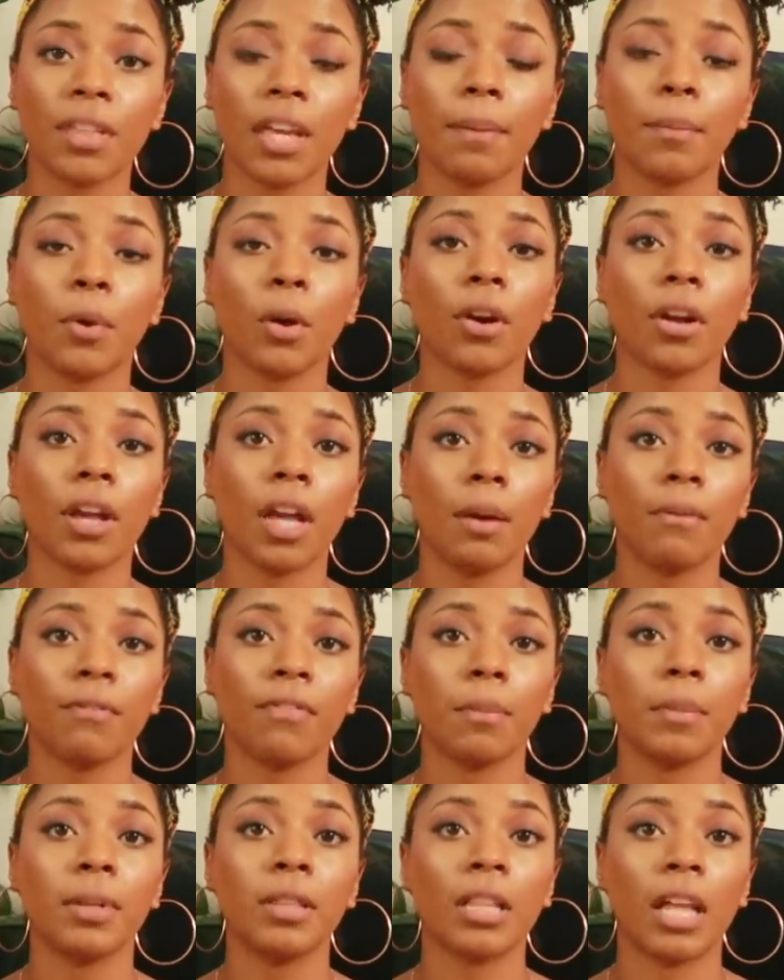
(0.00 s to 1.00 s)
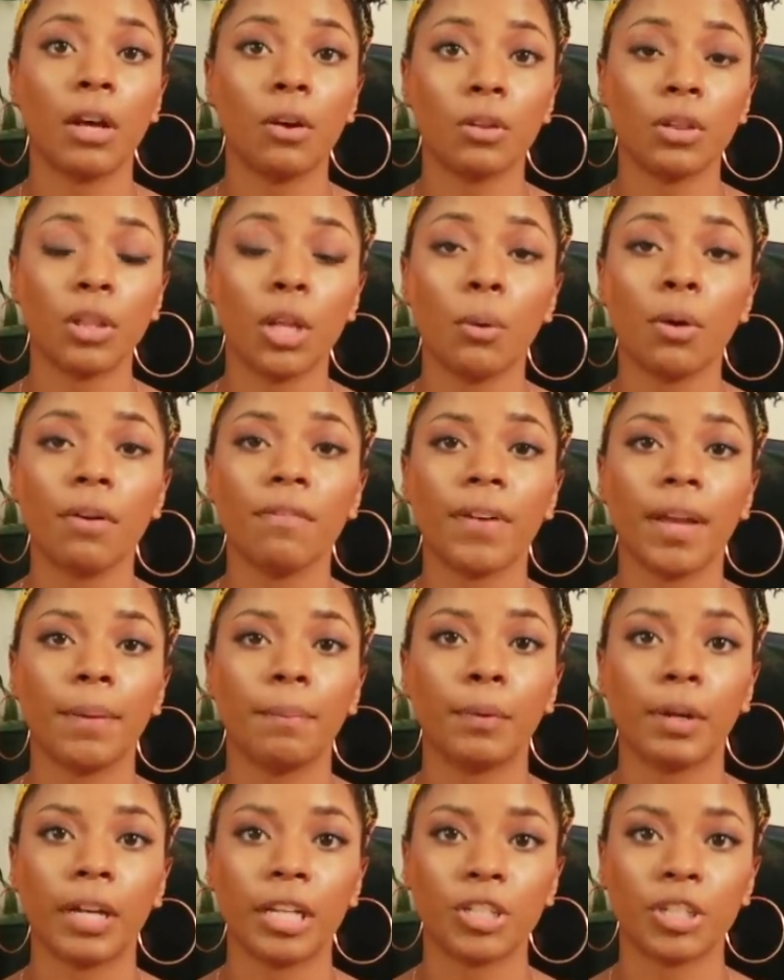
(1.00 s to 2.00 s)
them or come from a lo lower
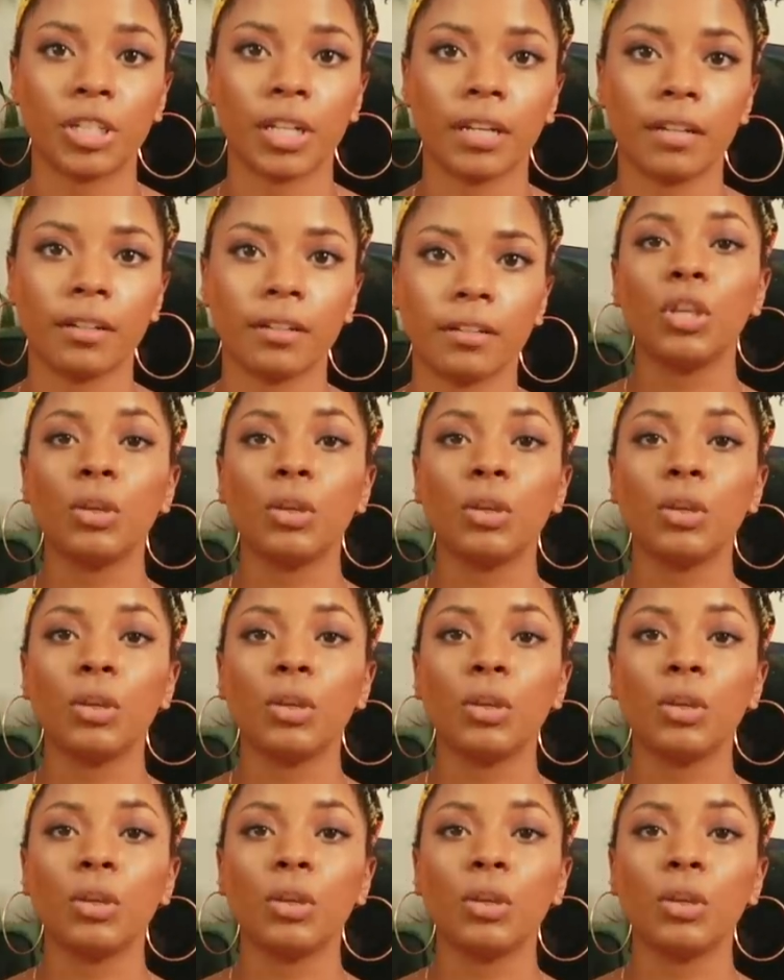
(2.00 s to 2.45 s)
vibration.